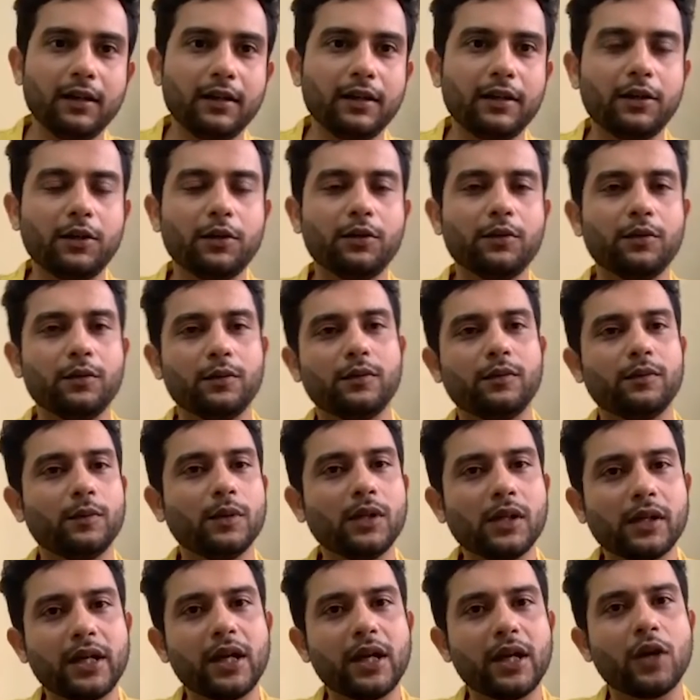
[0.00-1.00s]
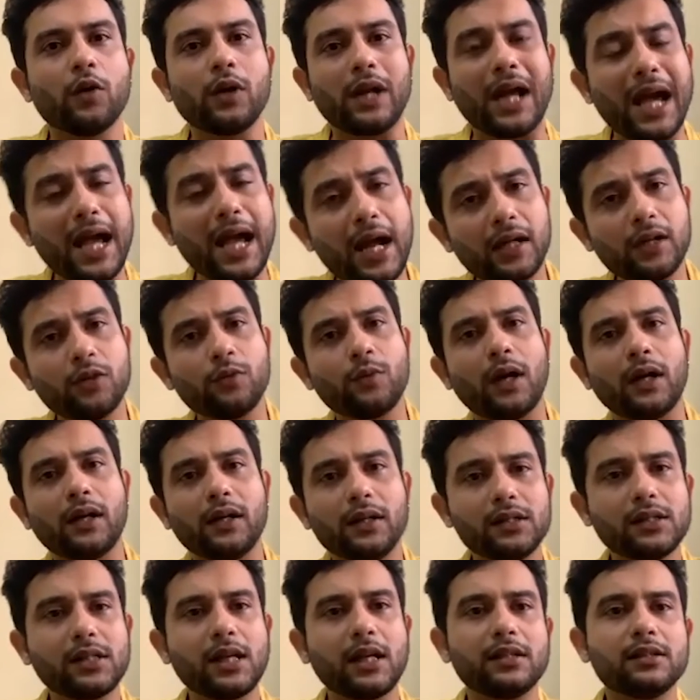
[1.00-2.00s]
you know, working, or I had to
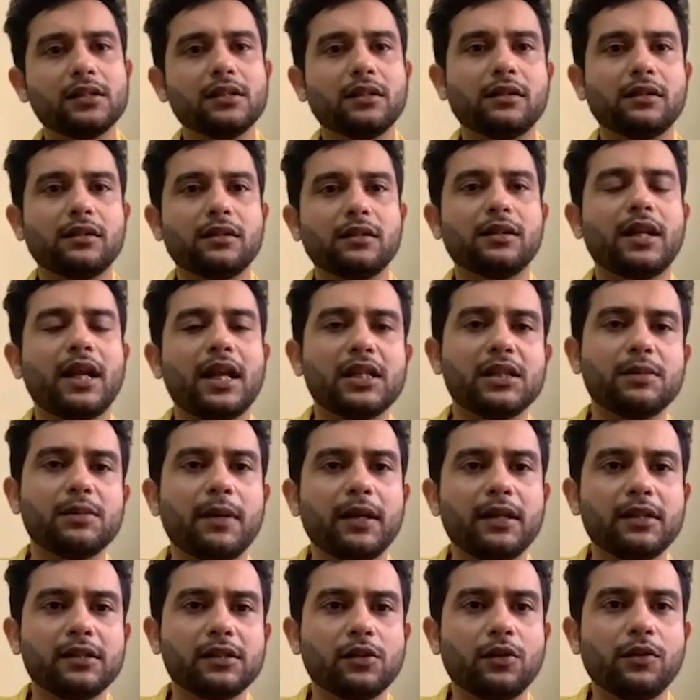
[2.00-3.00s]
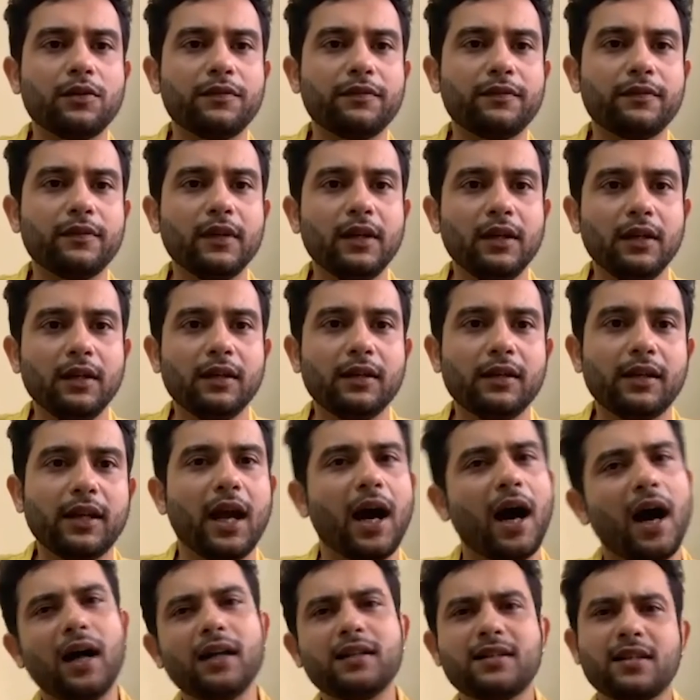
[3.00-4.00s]
understand certain aspects of ki
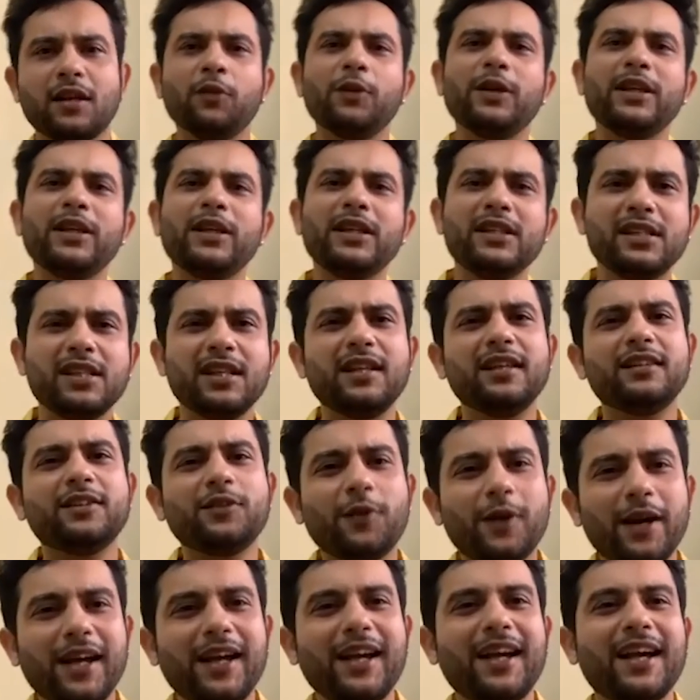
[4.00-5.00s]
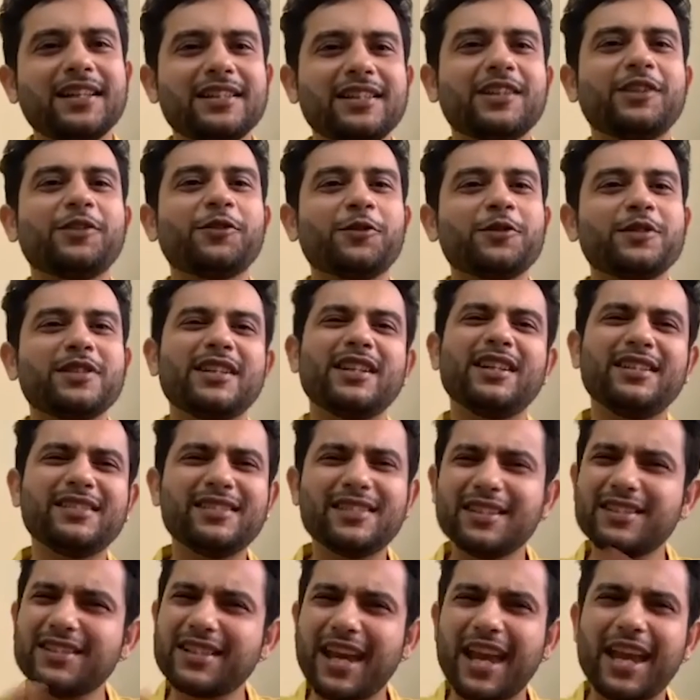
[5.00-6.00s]
ha chalo easy to hai aisa to kuch nahi, it
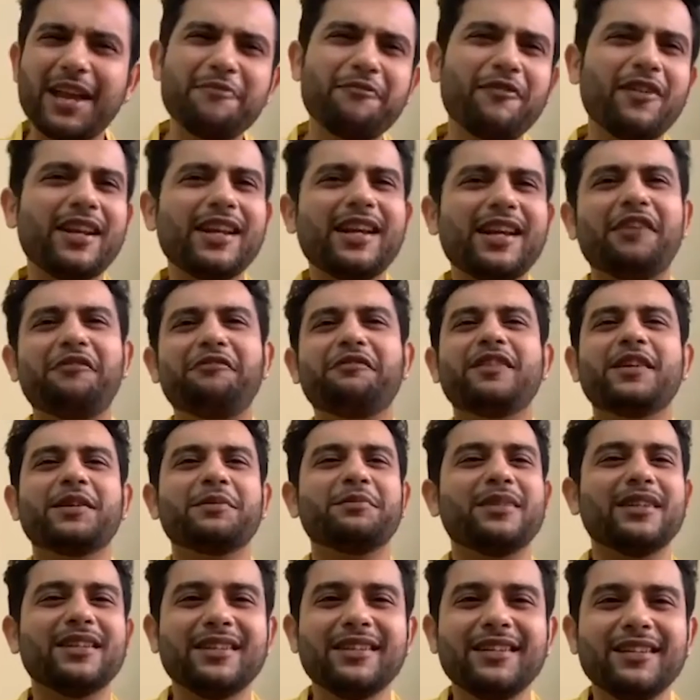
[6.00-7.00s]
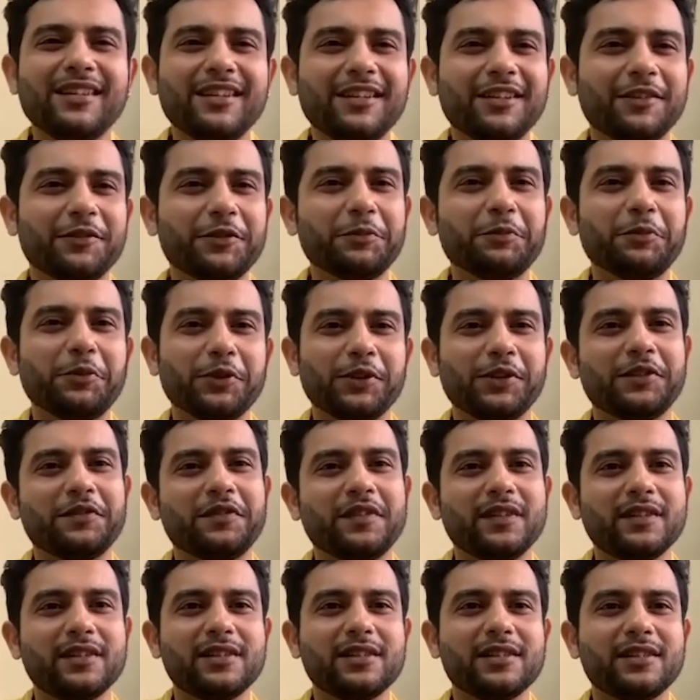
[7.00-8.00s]
just came very comfortably with both of
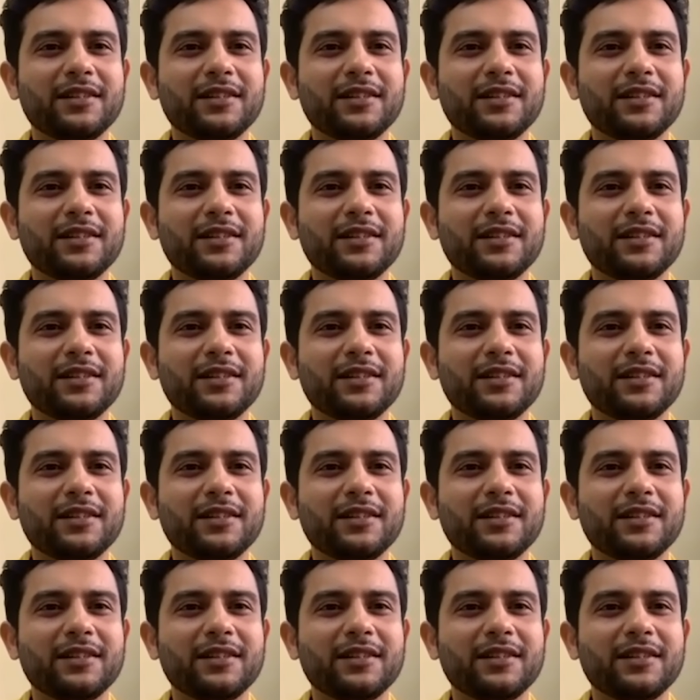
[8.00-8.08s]
us.